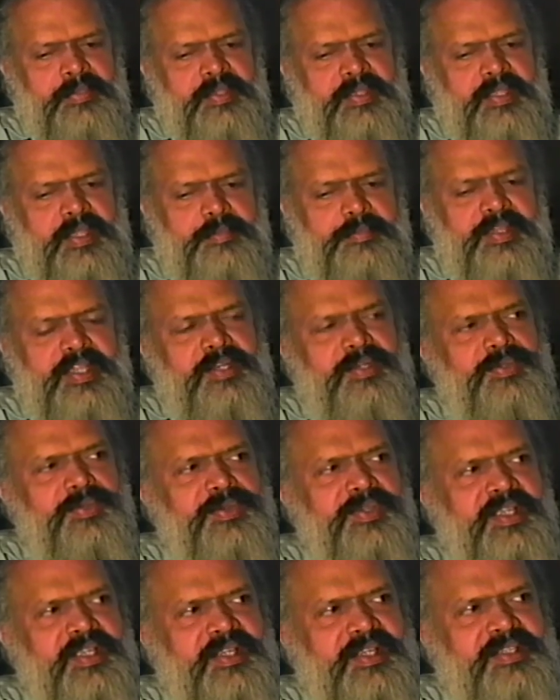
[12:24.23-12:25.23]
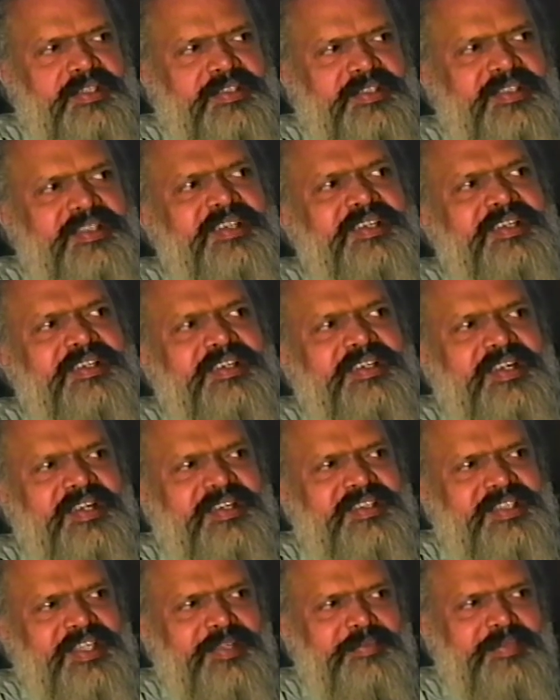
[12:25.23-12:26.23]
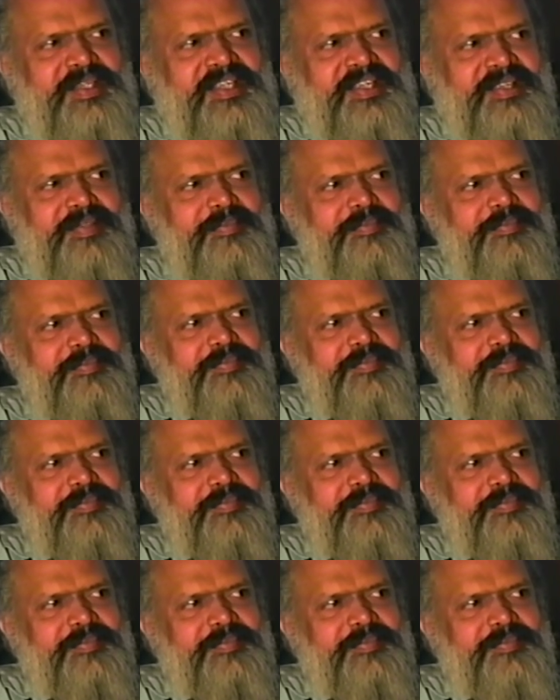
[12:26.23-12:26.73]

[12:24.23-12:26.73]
coming and going are done at the same time.